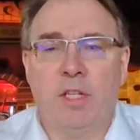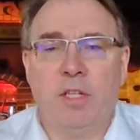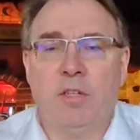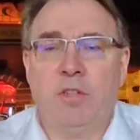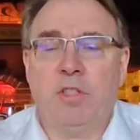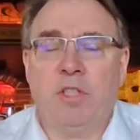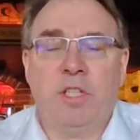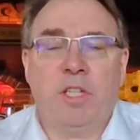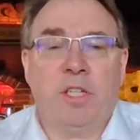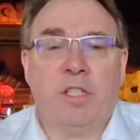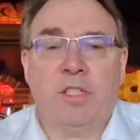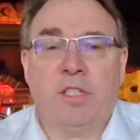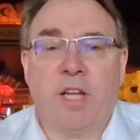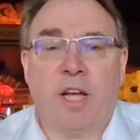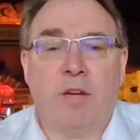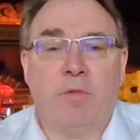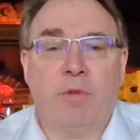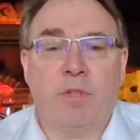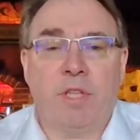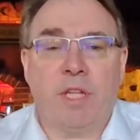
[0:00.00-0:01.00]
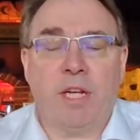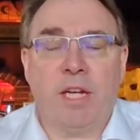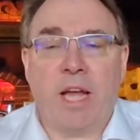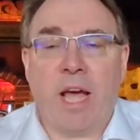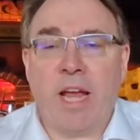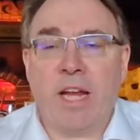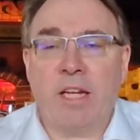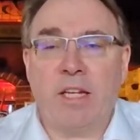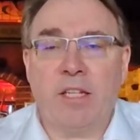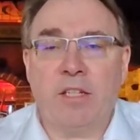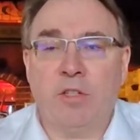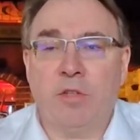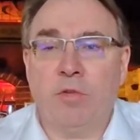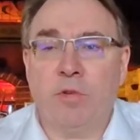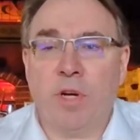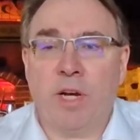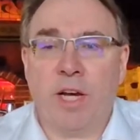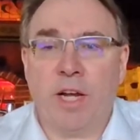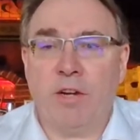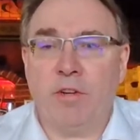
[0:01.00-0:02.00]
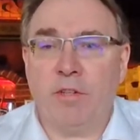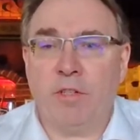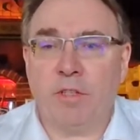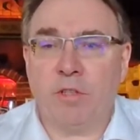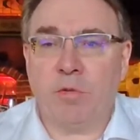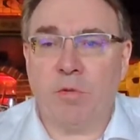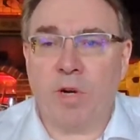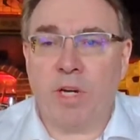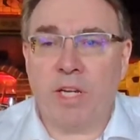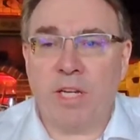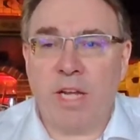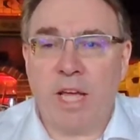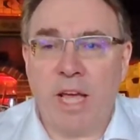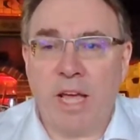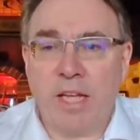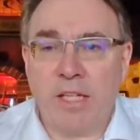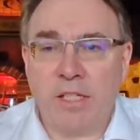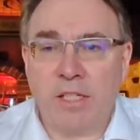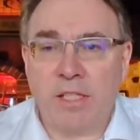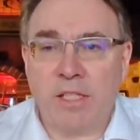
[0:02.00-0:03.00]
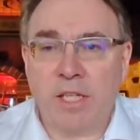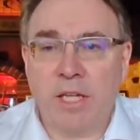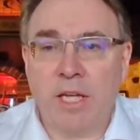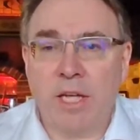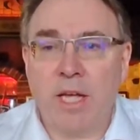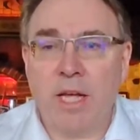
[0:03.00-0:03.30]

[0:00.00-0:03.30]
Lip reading: Usually it's done within 90 to 120 days.